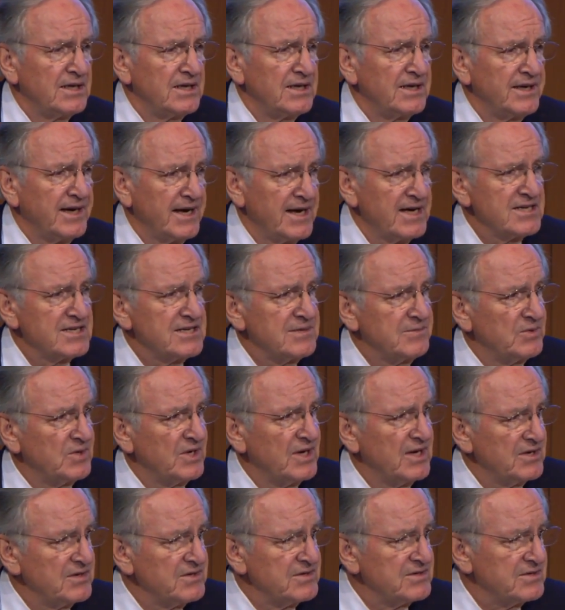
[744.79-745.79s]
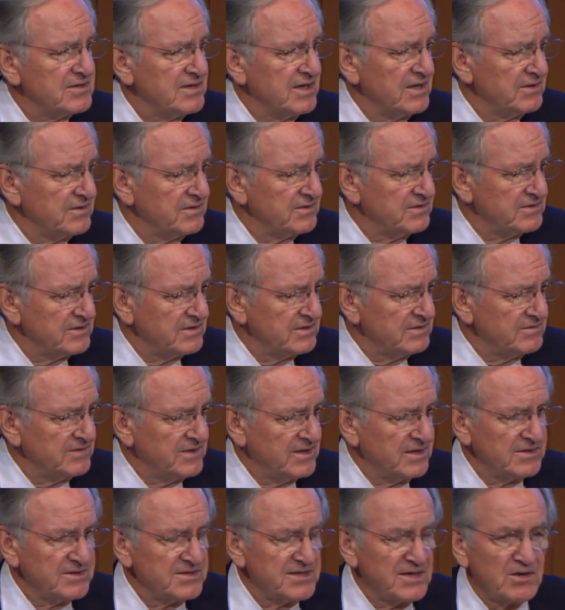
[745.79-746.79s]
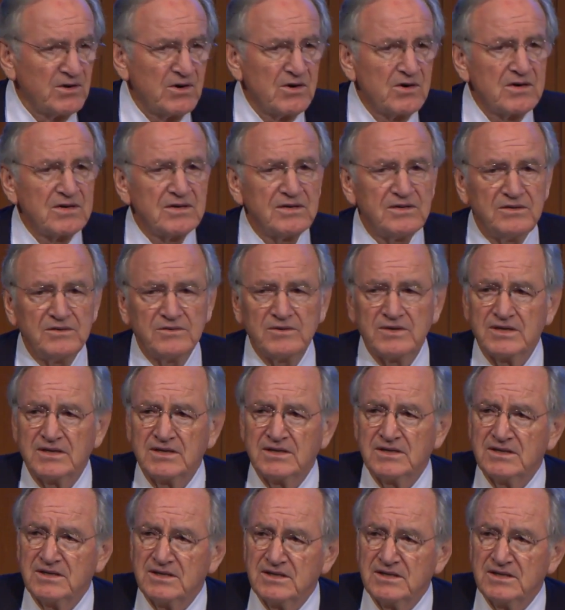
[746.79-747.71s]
And he asked him, well, how's that Harkin doing?